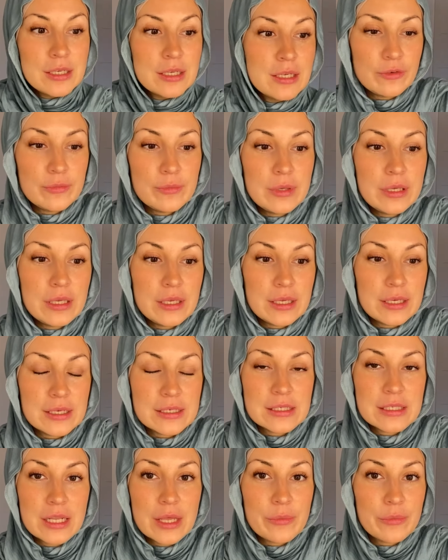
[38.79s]
For me,
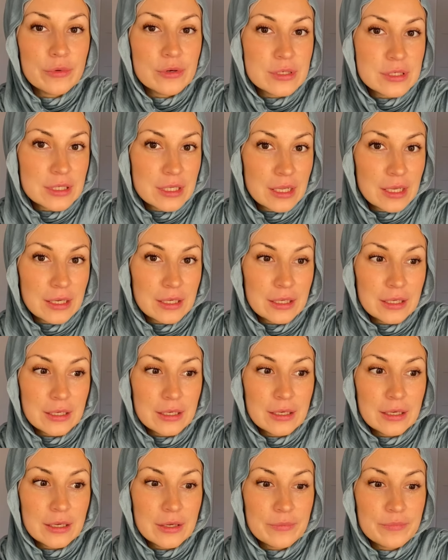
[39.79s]
Islam was like
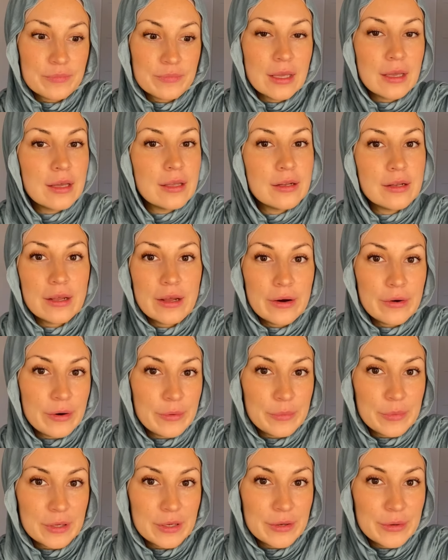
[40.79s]
an
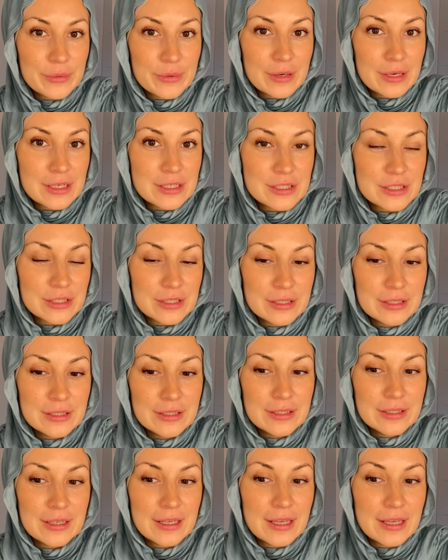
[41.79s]
Arabic religion,